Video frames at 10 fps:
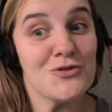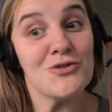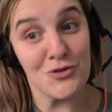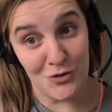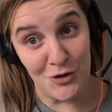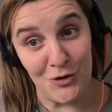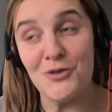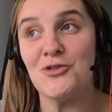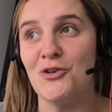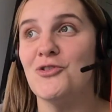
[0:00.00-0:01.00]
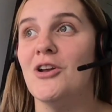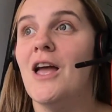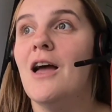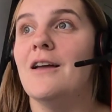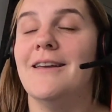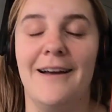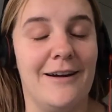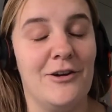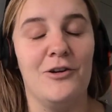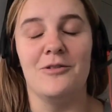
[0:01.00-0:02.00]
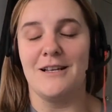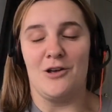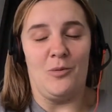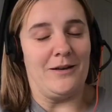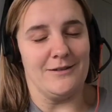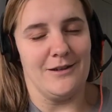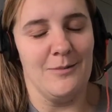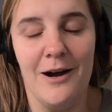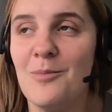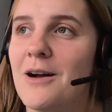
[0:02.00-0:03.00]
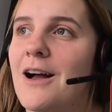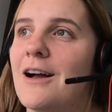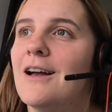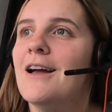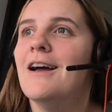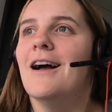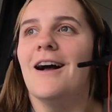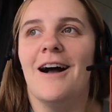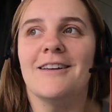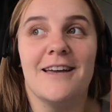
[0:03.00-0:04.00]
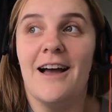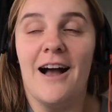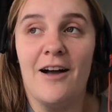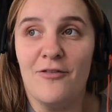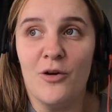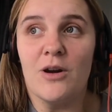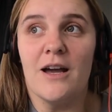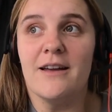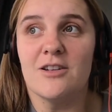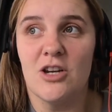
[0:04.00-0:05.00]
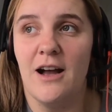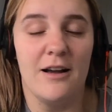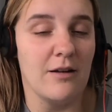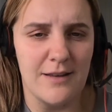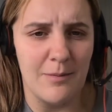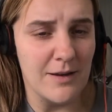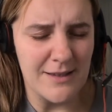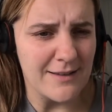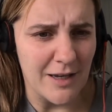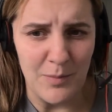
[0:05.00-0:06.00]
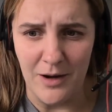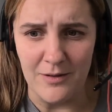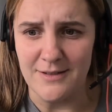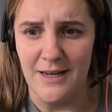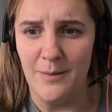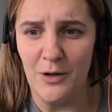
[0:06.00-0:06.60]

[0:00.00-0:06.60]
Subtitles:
True. Yeah, no, let's hope that doesn't come out. But yeah, I feel like Chow, is that how you pronounce his name?